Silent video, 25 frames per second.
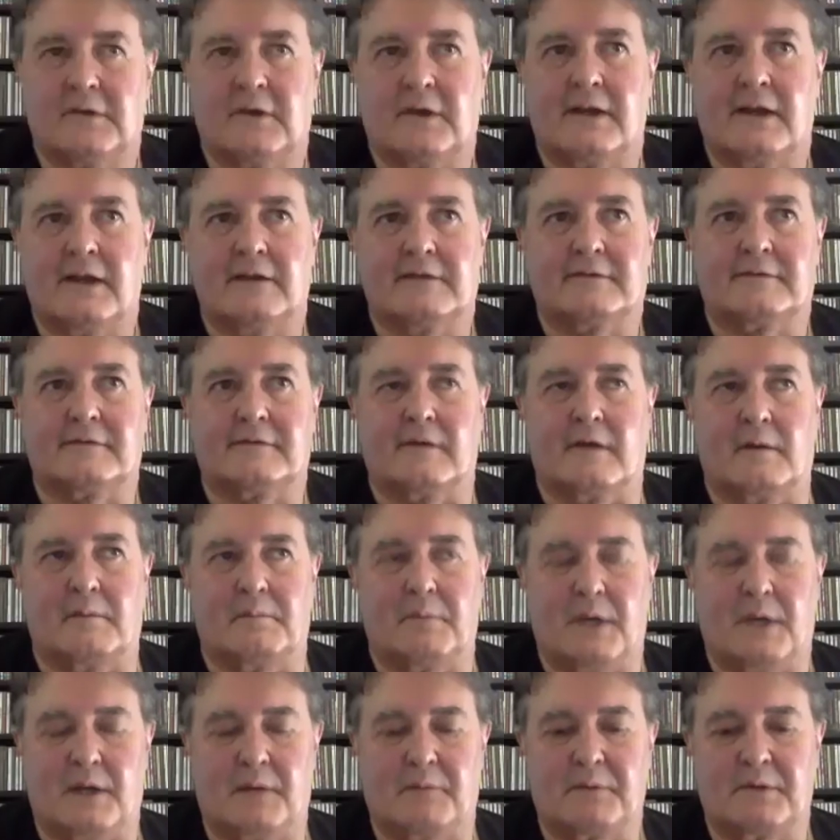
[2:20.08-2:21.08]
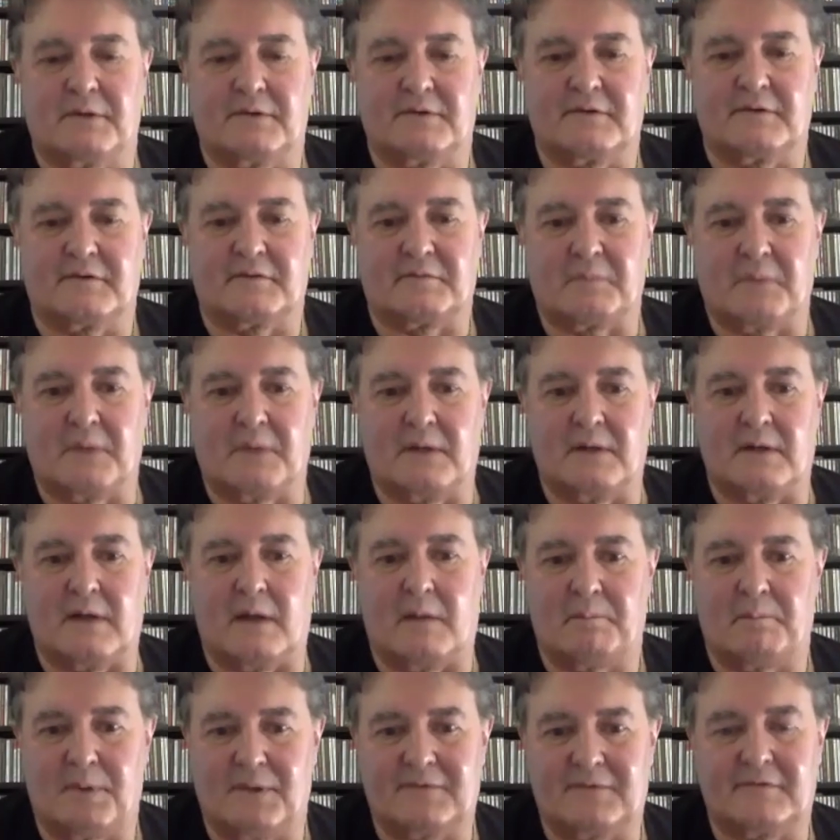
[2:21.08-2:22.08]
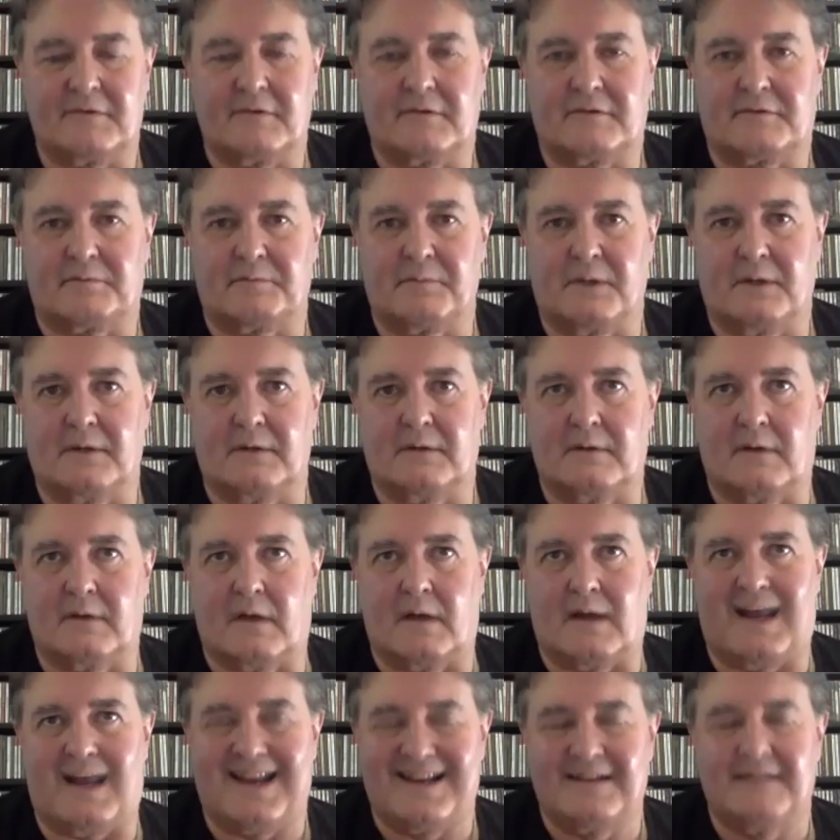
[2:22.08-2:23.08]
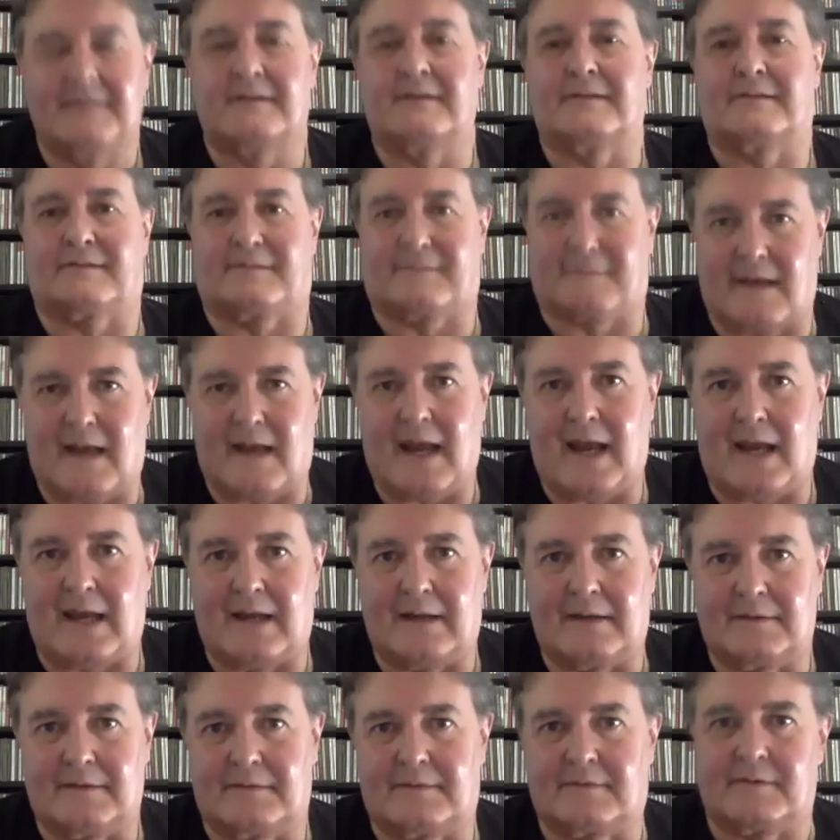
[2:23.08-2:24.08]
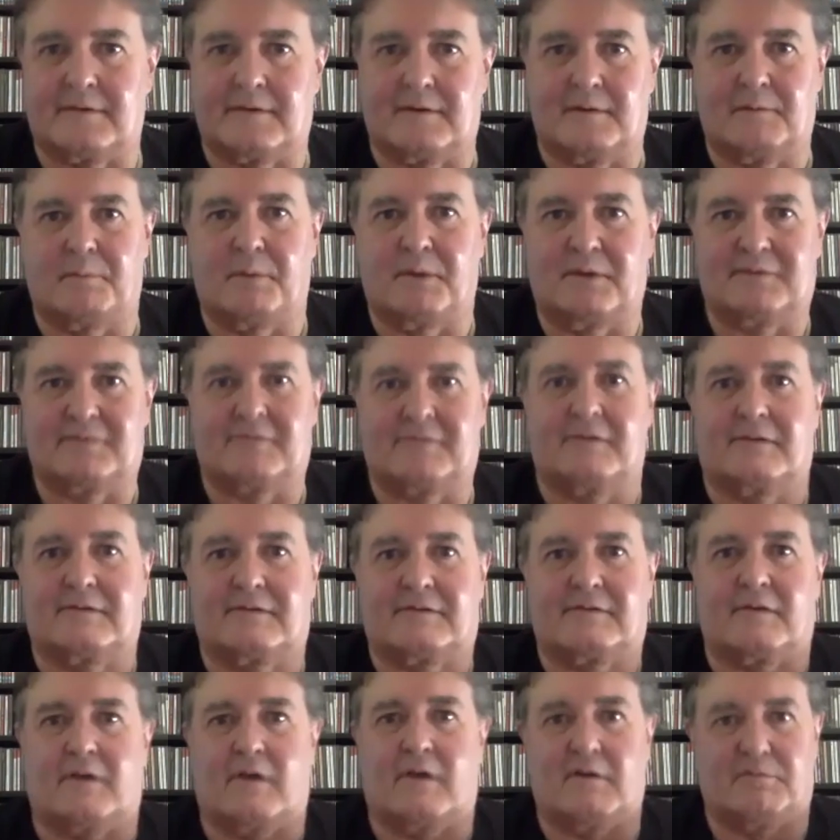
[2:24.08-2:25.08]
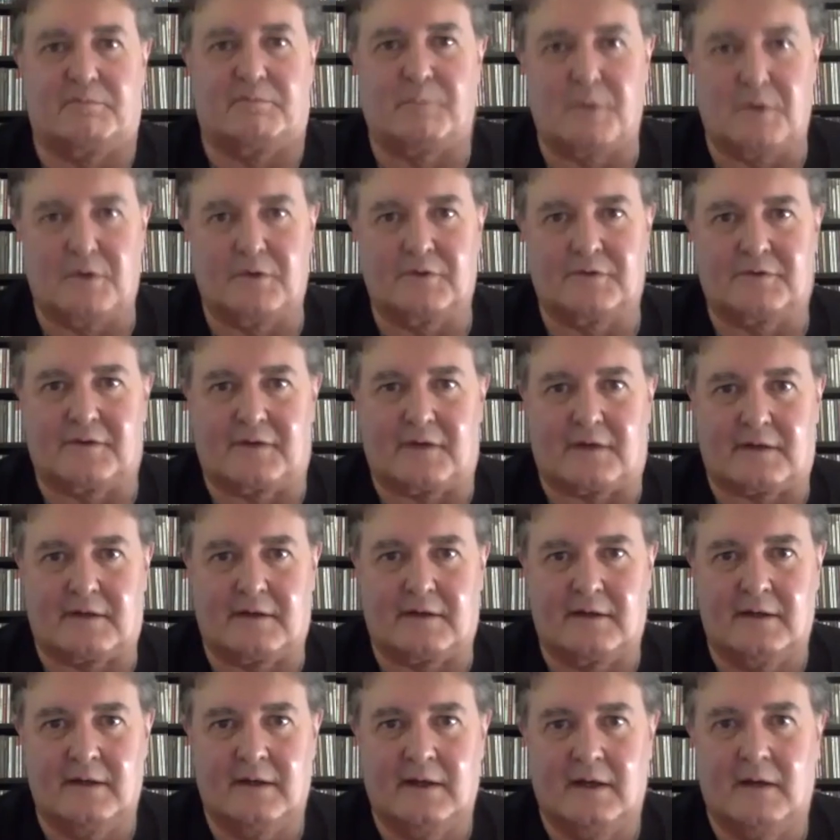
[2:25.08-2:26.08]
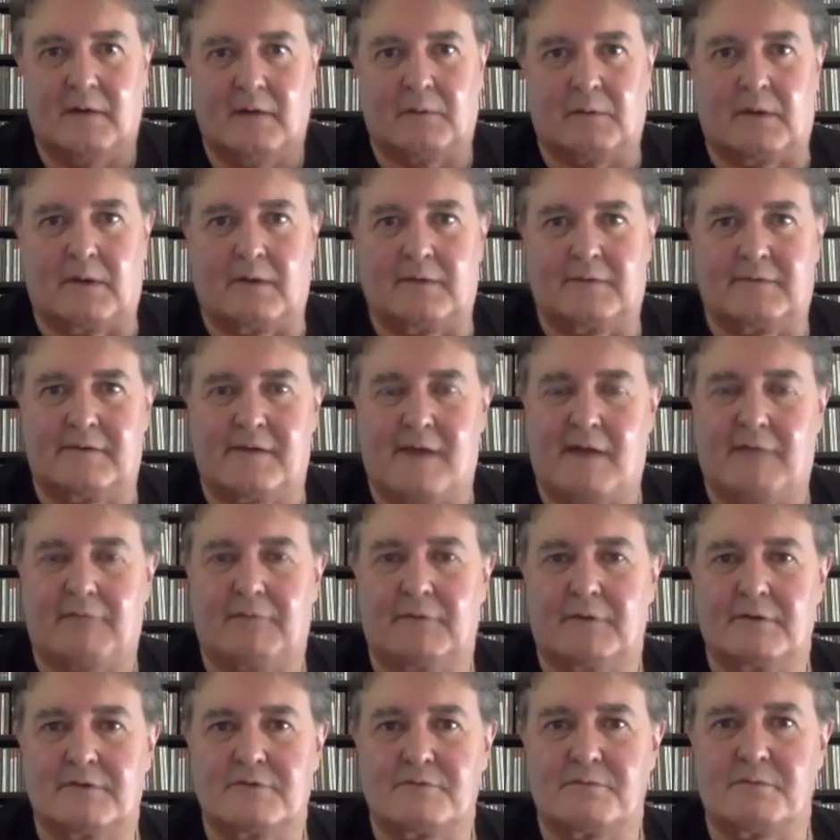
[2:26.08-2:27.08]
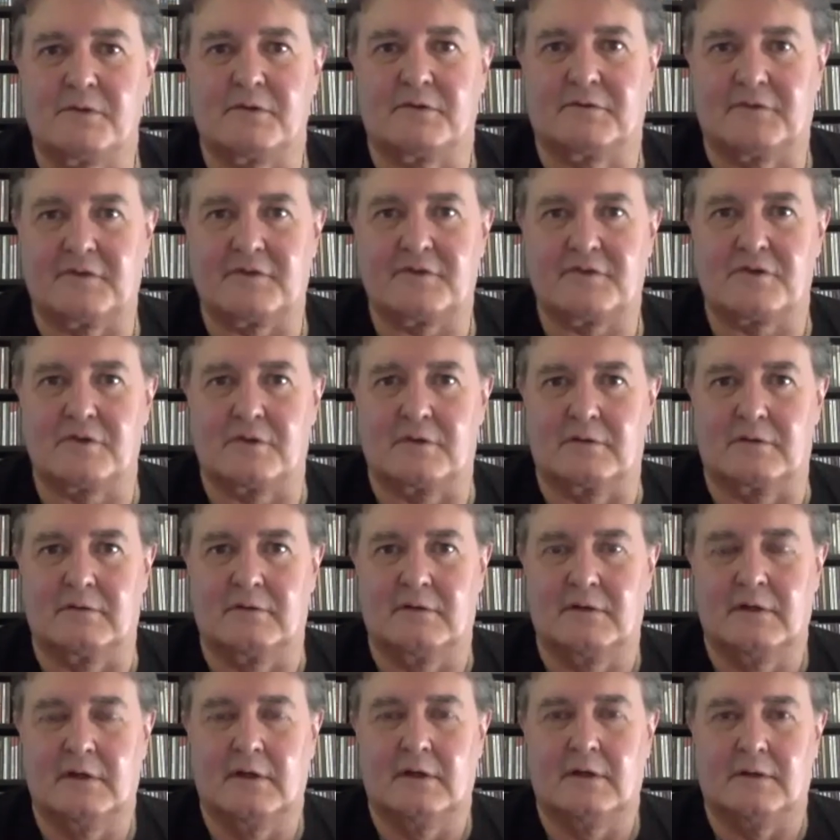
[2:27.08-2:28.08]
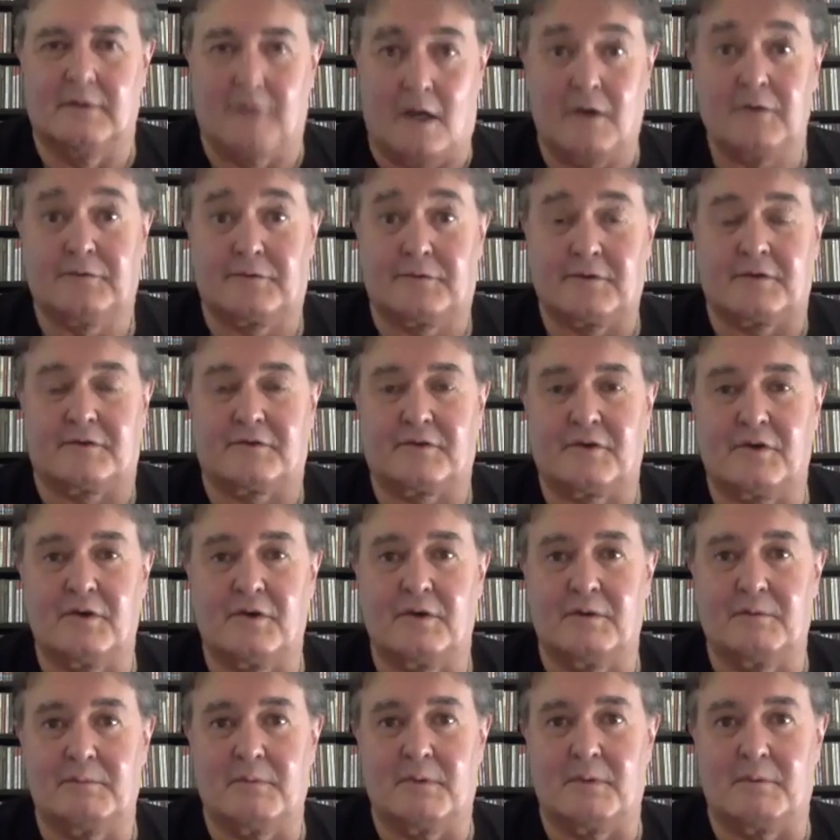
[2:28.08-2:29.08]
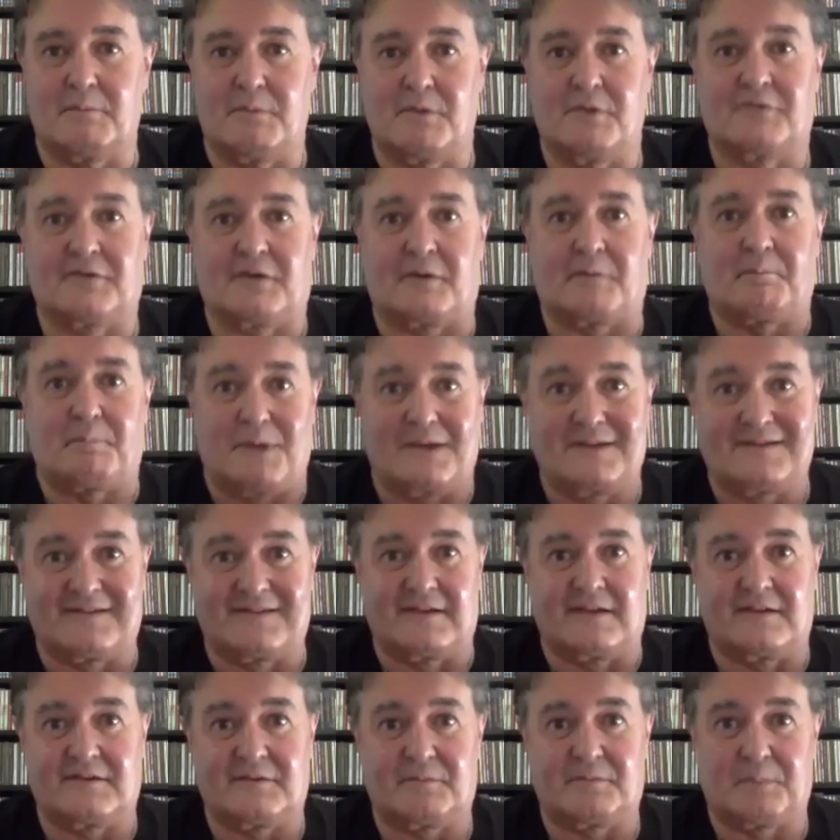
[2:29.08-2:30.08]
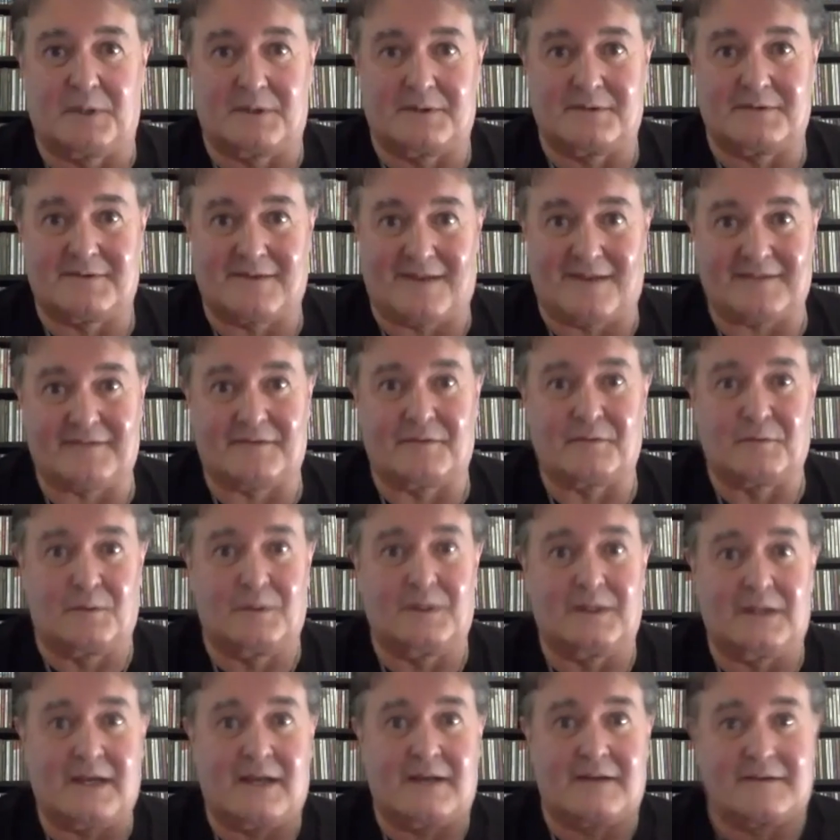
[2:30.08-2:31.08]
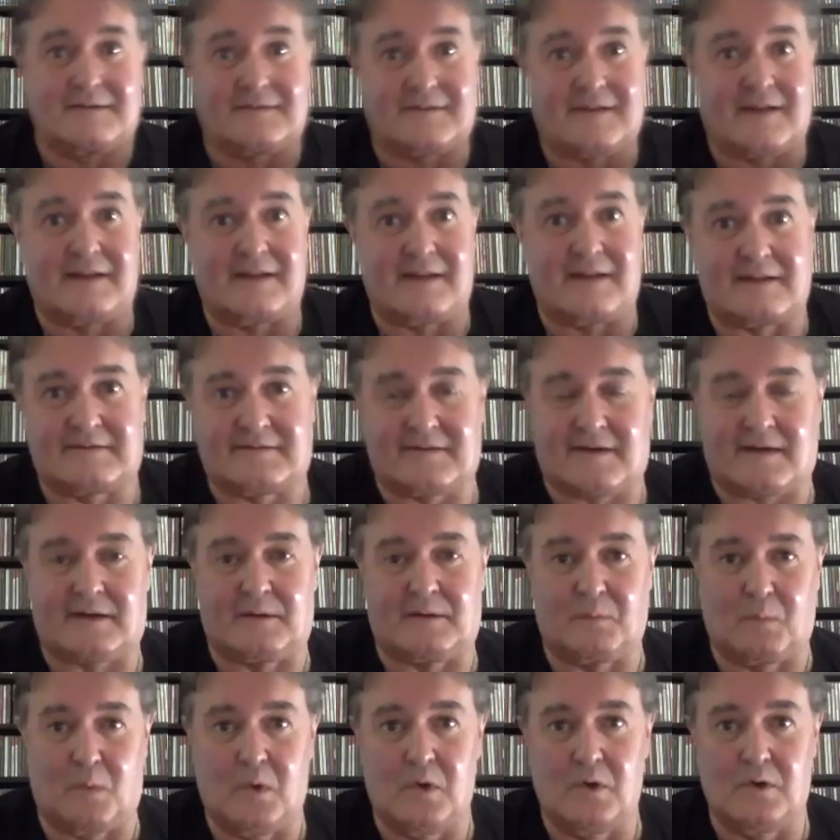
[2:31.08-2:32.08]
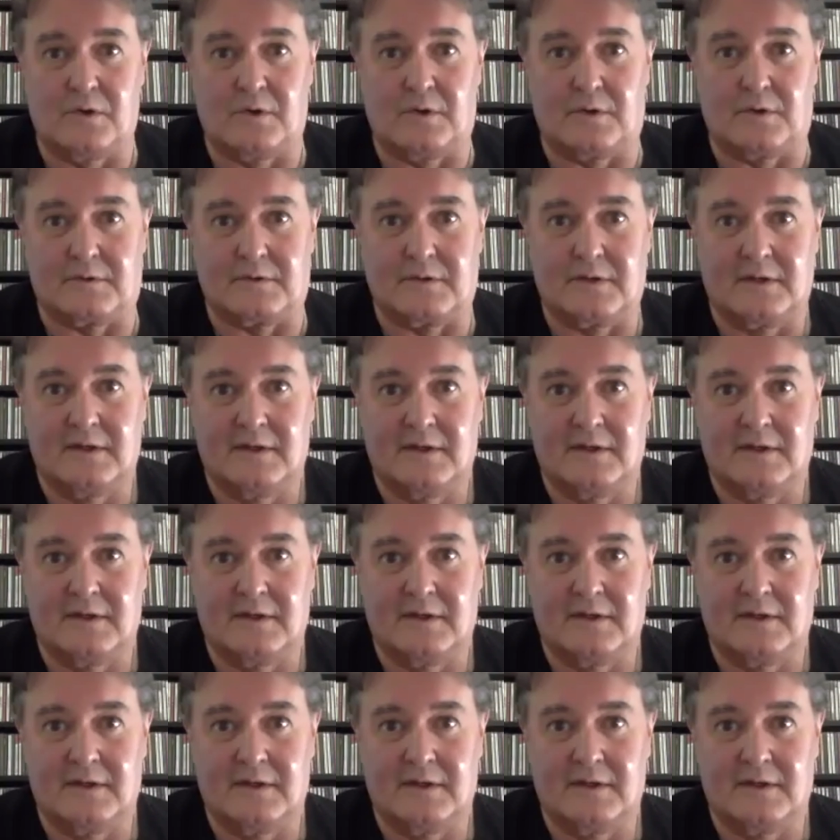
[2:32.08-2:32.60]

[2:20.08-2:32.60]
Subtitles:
Well, I guess being a businessman understands the business of music, whereas the average musician knows the term music business, but doesn't really understand that second word.